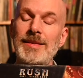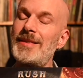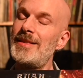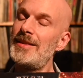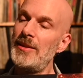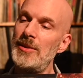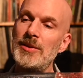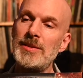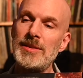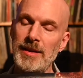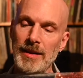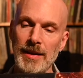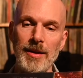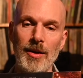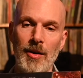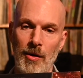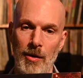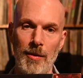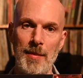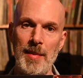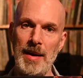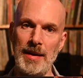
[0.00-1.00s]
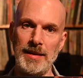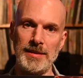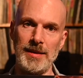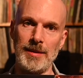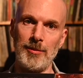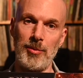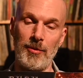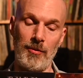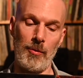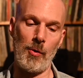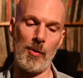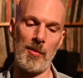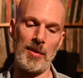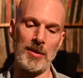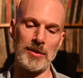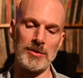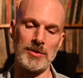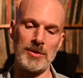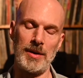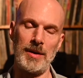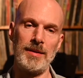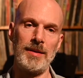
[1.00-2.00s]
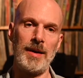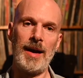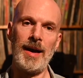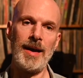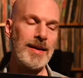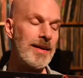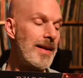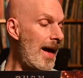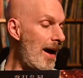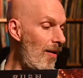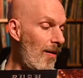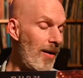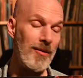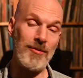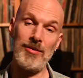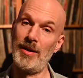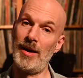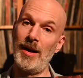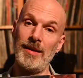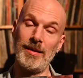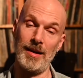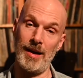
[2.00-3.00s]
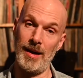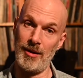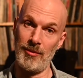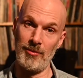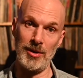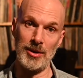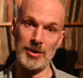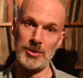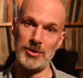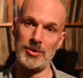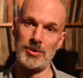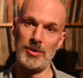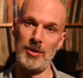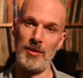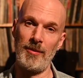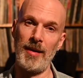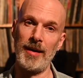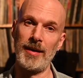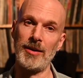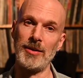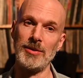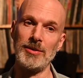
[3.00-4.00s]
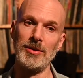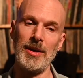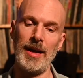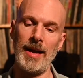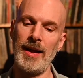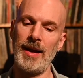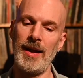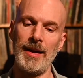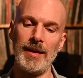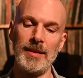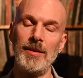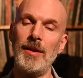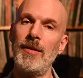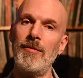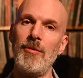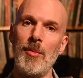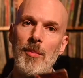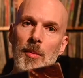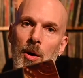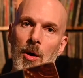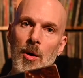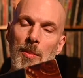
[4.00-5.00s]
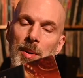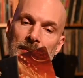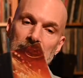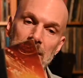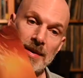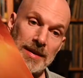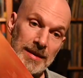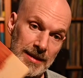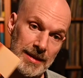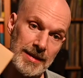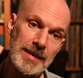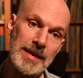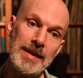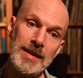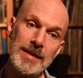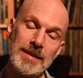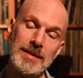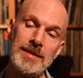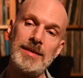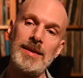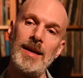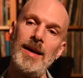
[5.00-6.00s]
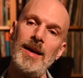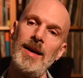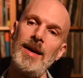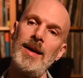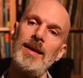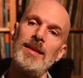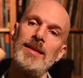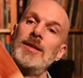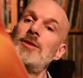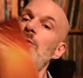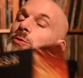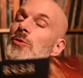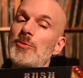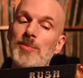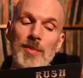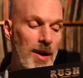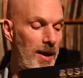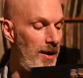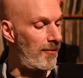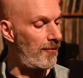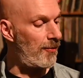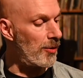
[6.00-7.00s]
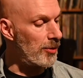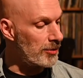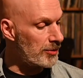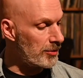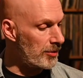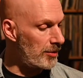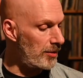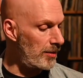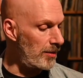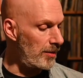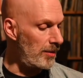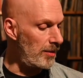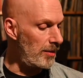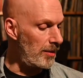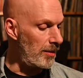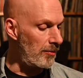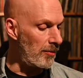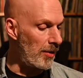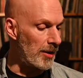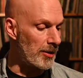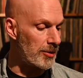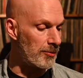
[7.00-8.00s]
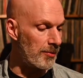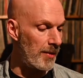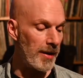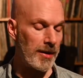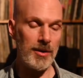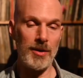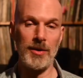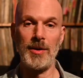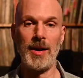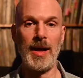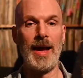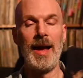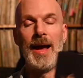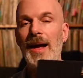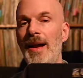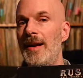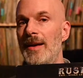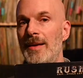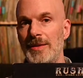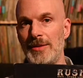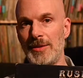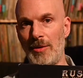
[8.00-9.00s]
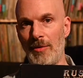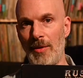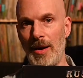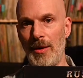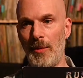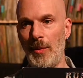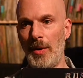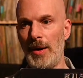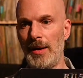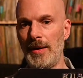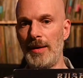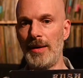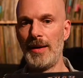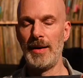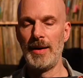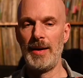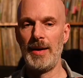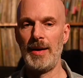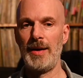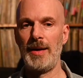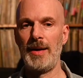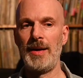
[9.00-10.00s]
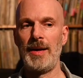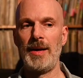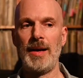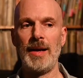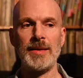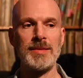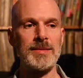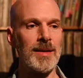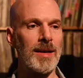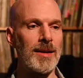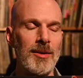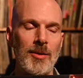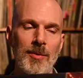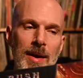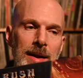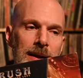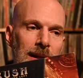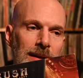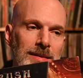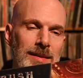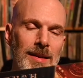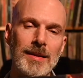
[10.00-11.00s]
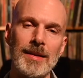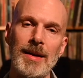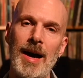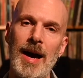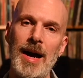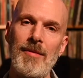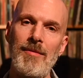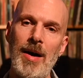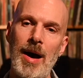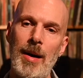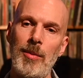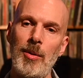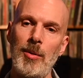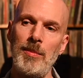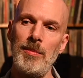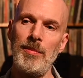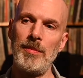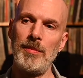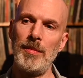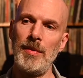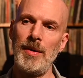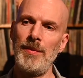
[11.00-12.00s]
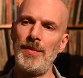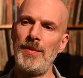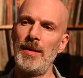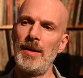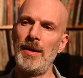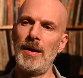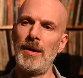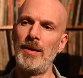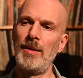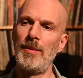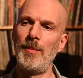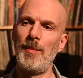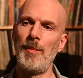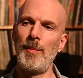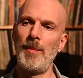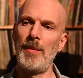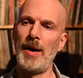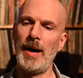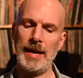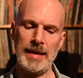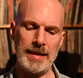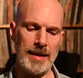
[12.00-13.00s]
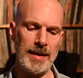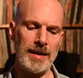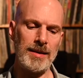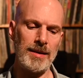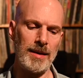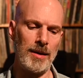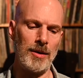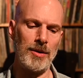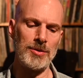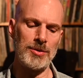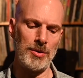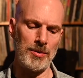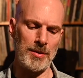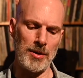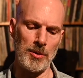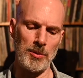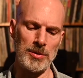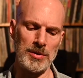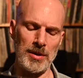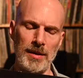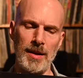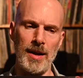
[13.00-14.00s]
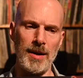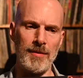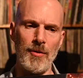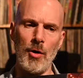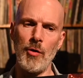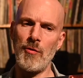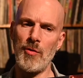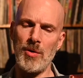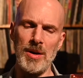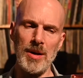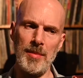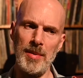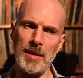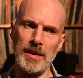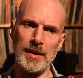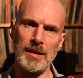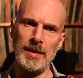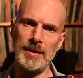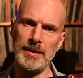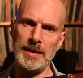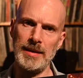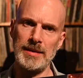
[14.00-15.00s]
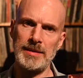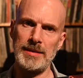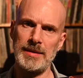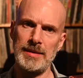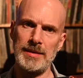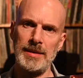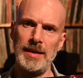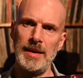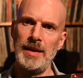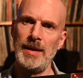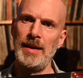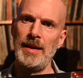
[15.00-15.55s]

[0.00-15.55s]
seriously are amazing performers. I now have a lot of Rush records and I love them all, but this is this was my first Rush record and it is a great one. It's not great as a live album. Um, I think also there was a lot of overdubbing on this.